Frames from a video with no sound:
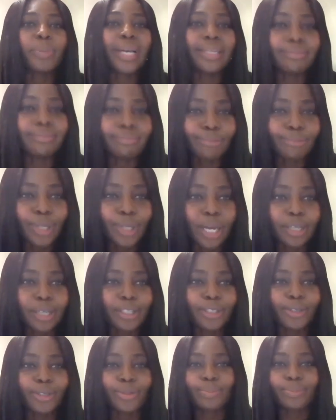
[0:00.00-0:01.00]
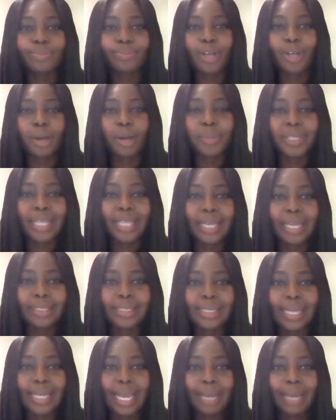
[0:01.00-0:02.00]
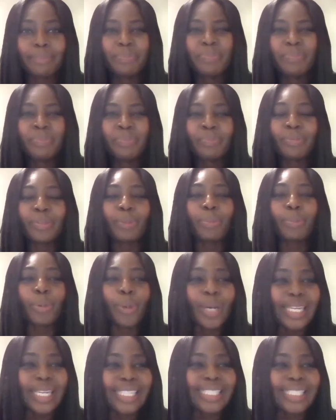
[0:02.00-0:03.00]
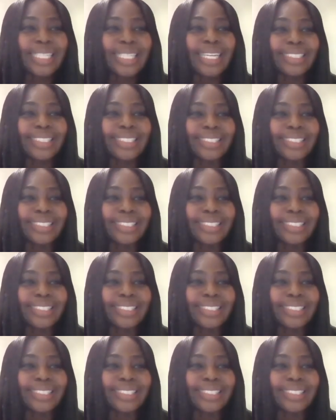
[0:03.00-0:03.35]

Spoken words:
but we're not going to talk about that today. The point is,